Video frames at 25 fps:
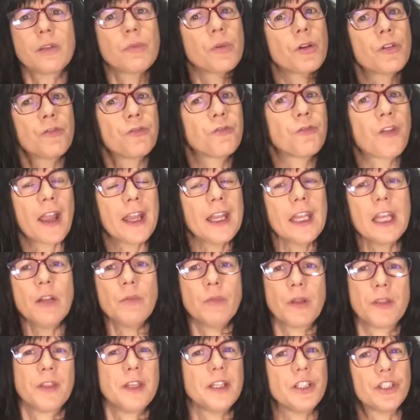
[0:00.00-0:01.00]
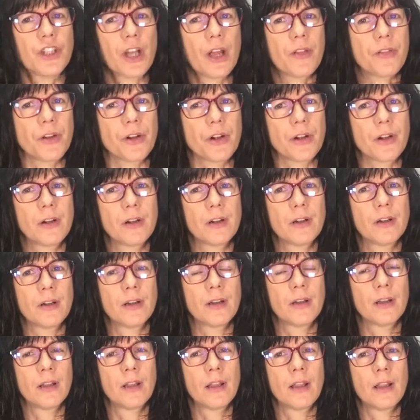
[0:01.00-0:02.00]
they were fighting with each other.
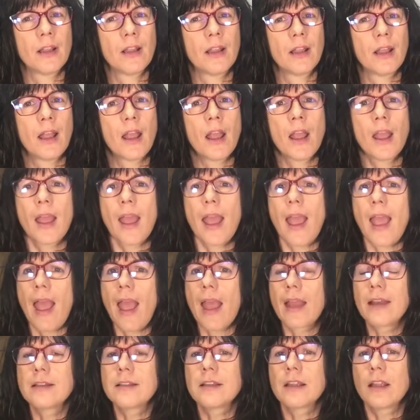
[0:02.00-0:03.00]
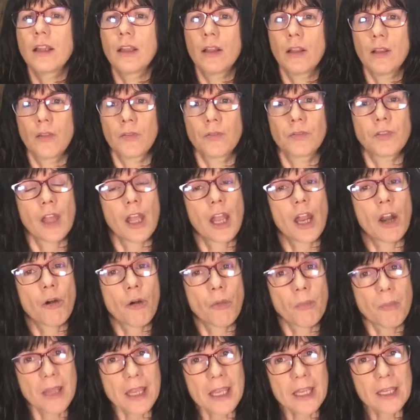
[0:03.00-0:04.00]
And the
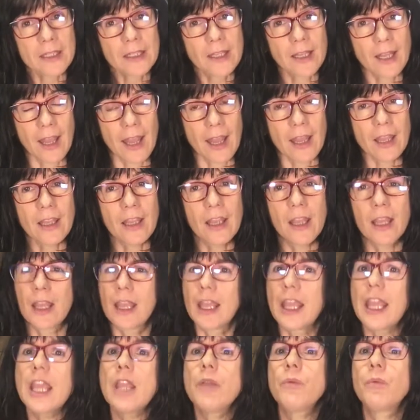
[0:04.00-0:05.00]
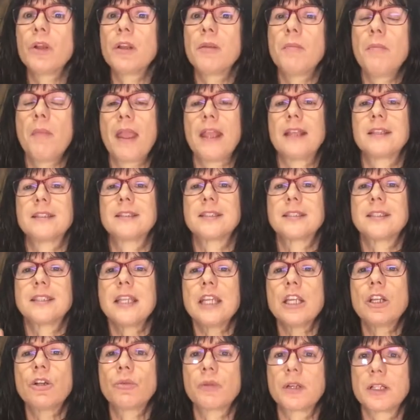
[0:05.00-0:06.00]
Aramean king, he would make
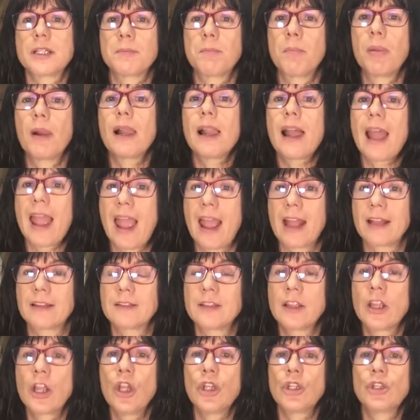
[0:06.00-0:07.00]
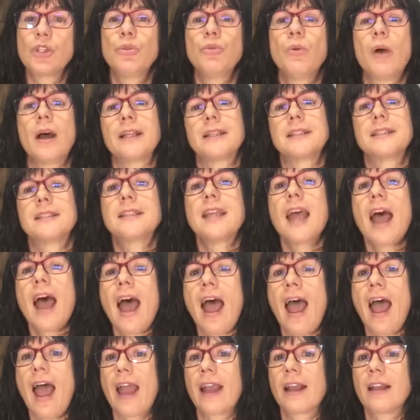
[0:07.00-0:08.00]
secret plans to
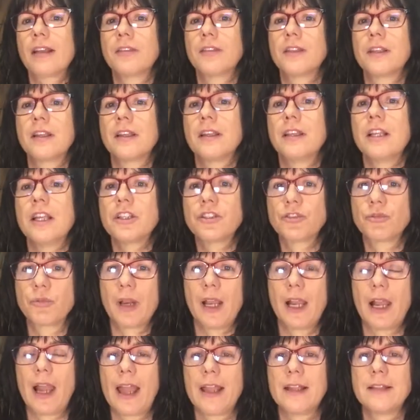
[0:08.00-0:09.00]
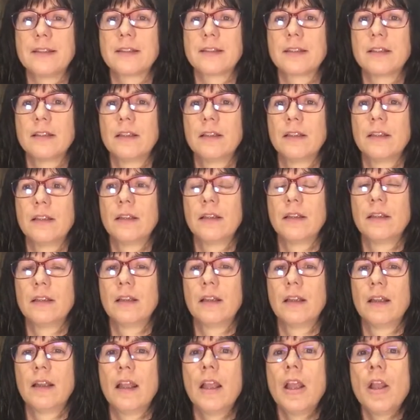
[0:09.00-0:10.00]
attack the Israelites.
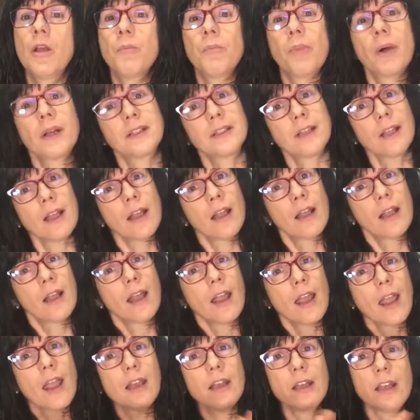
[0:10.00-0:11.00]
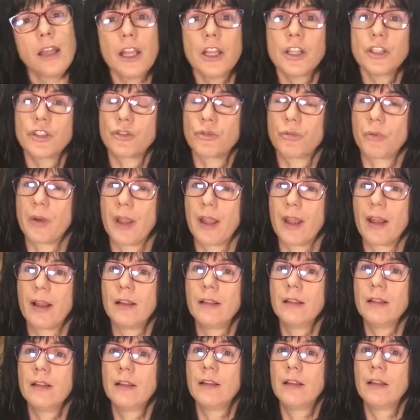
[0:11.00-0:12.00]
But in
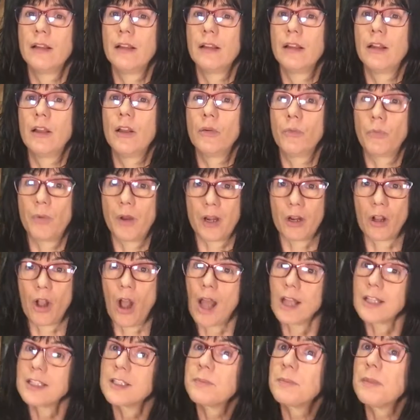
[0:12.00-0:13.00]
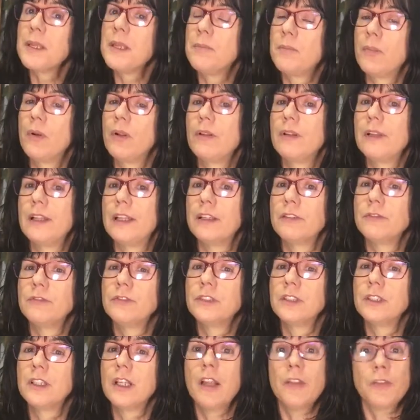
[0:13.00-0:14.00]
Israel, where God's people
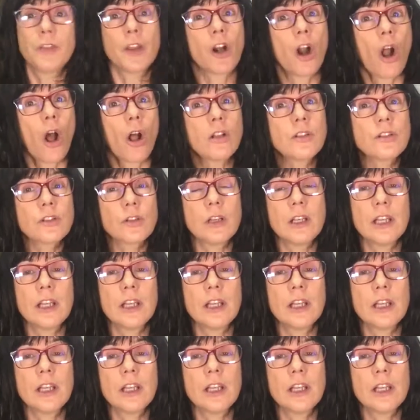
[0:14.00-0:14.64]
lived, there also